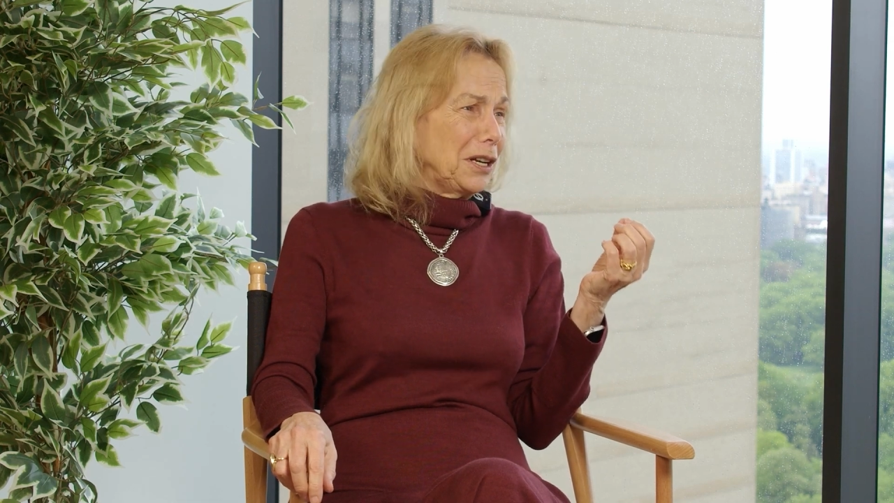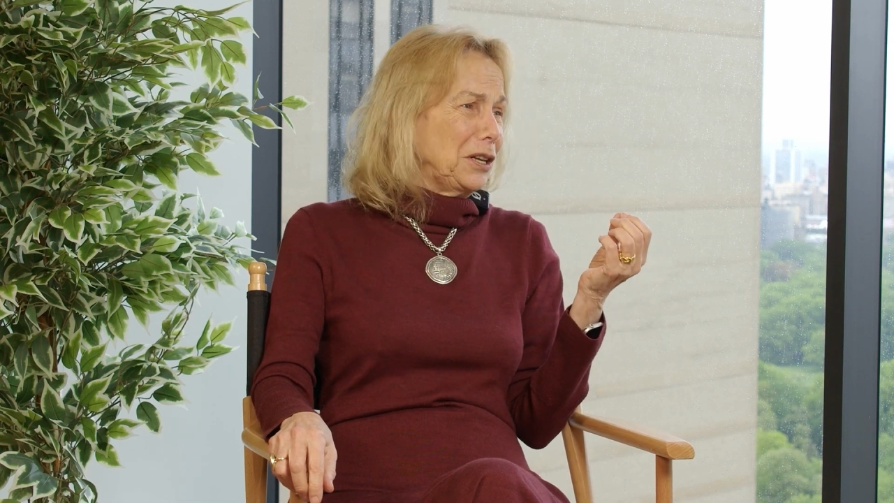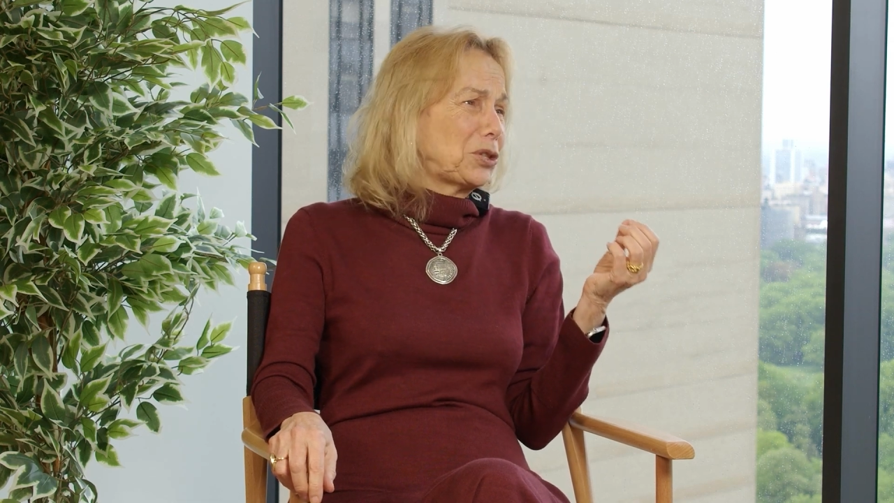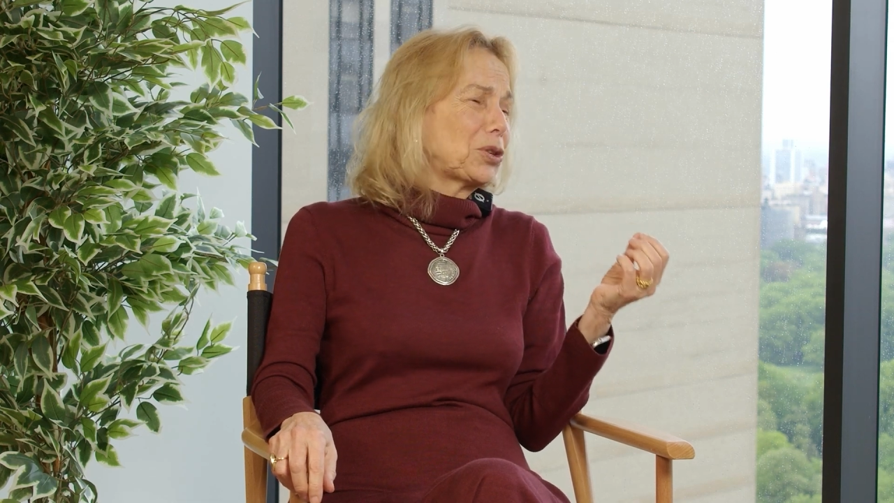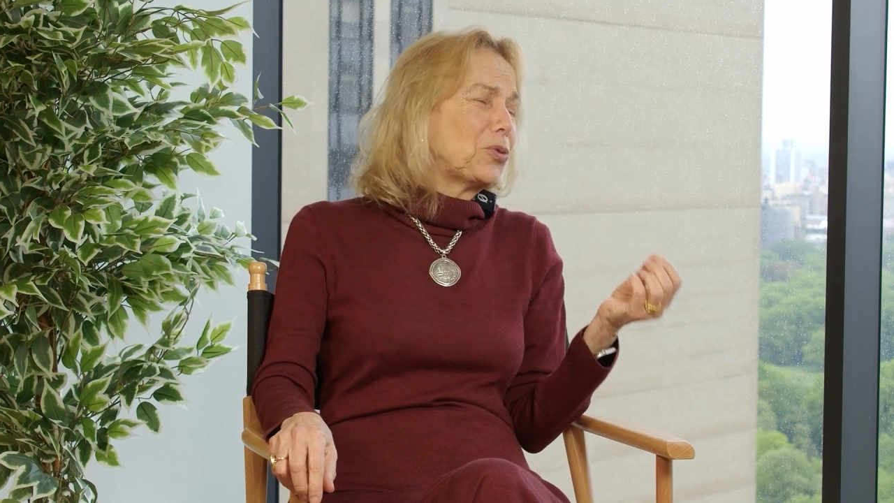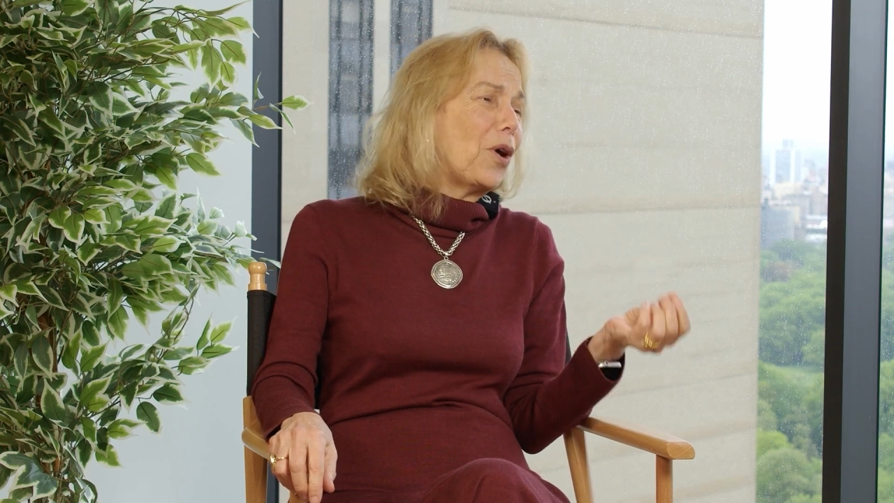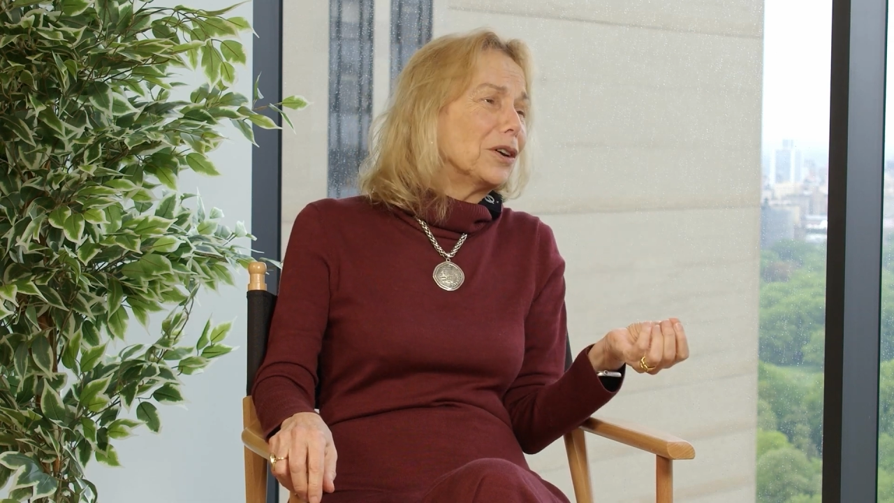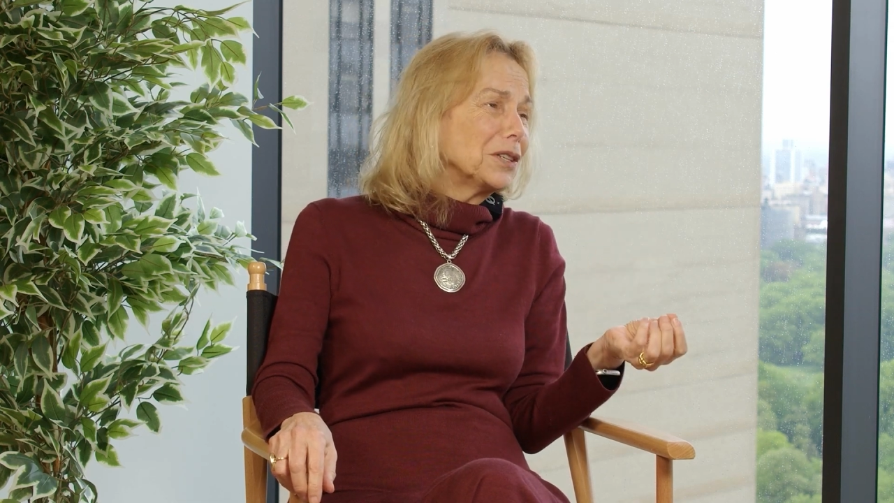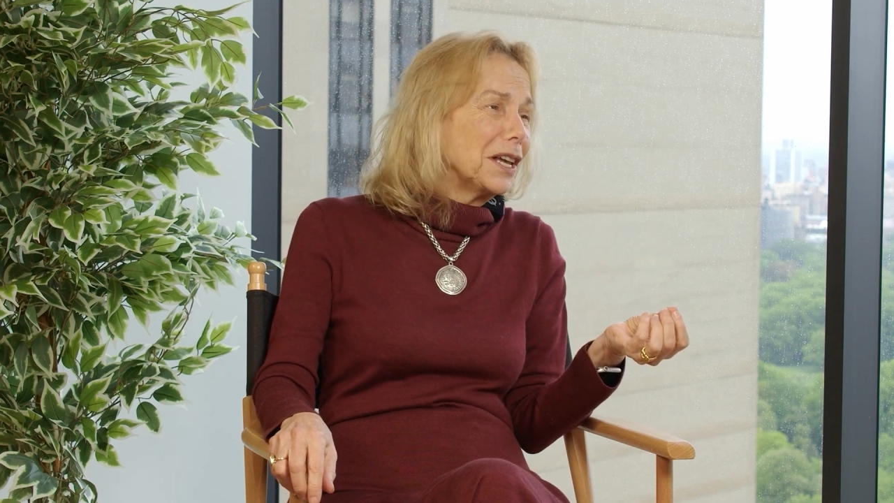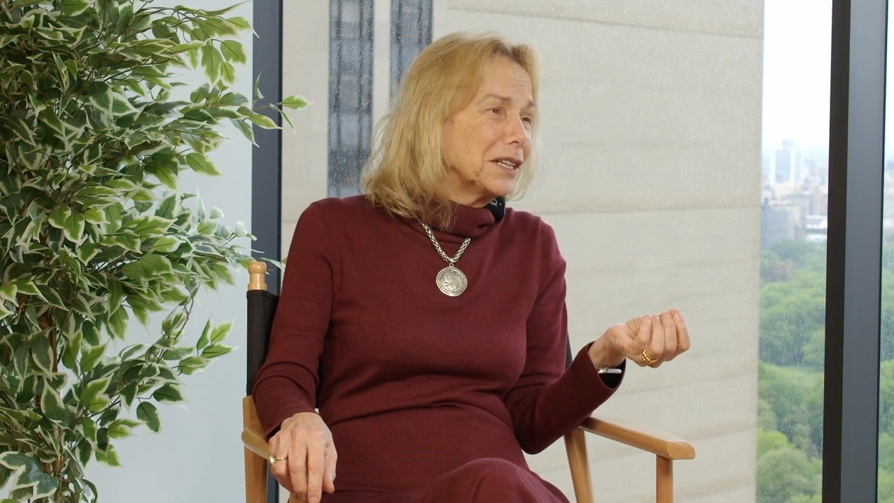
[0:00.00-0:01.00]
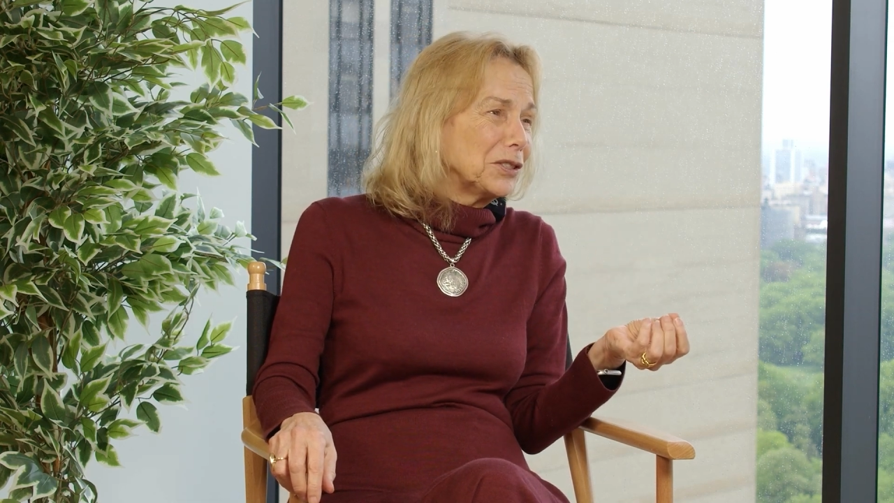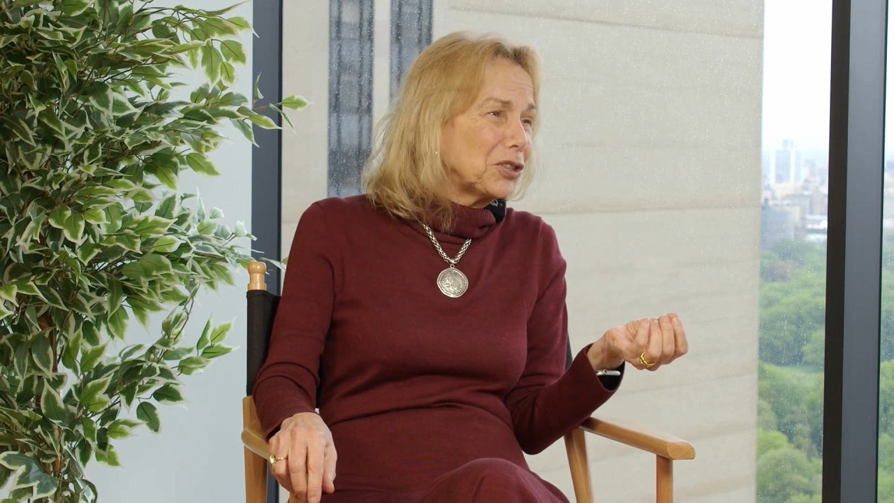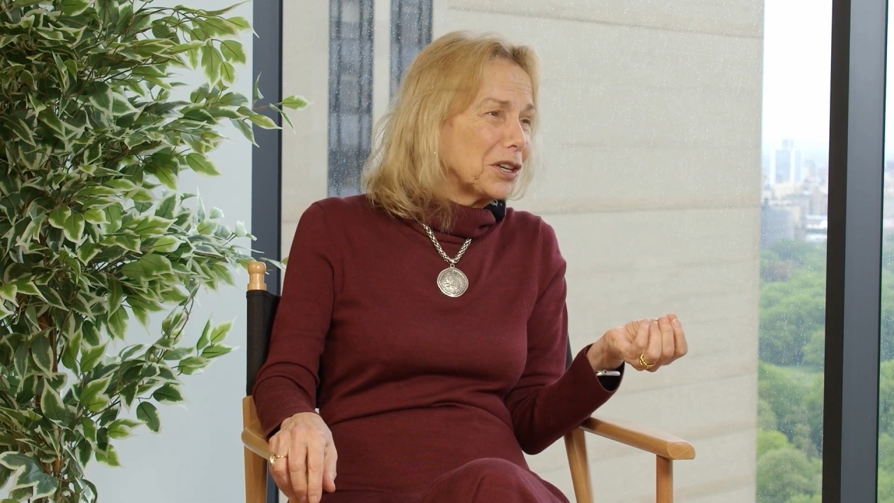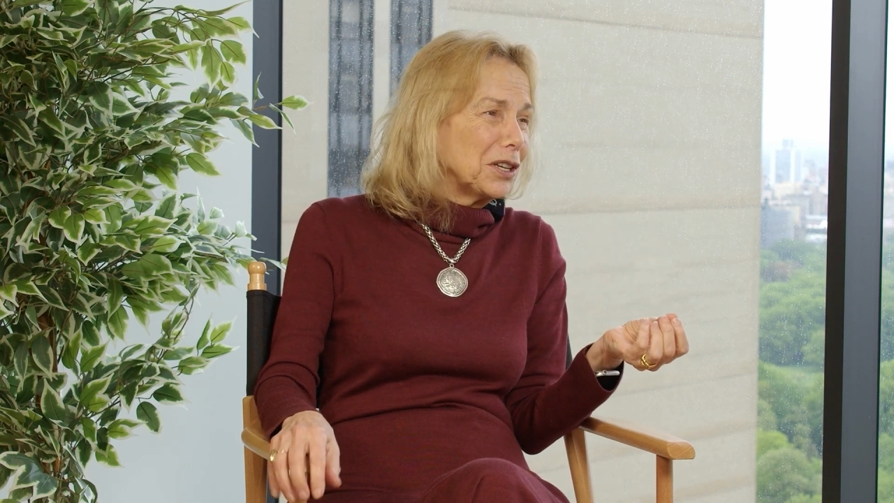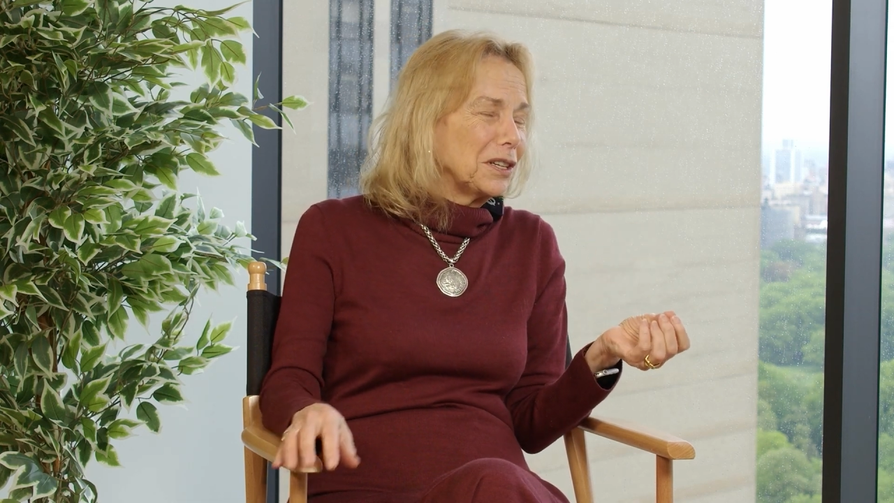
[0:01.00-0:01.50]
and he squawked like a
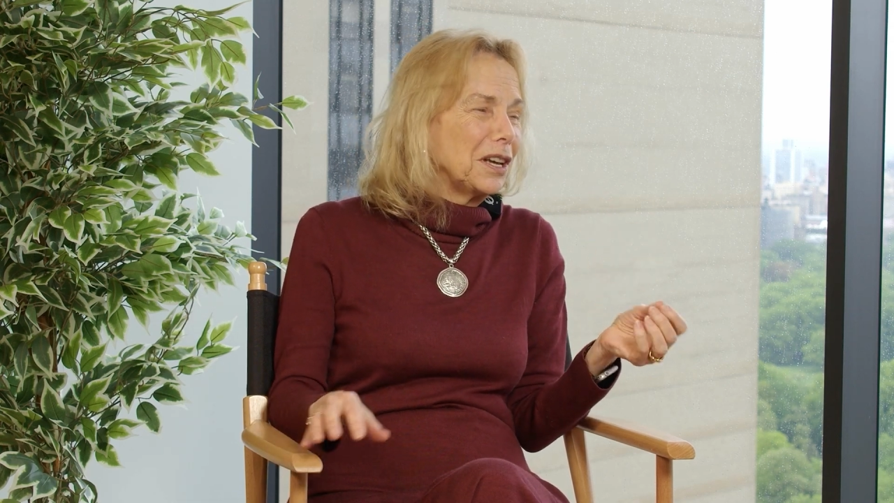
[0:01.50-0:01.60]
chicken,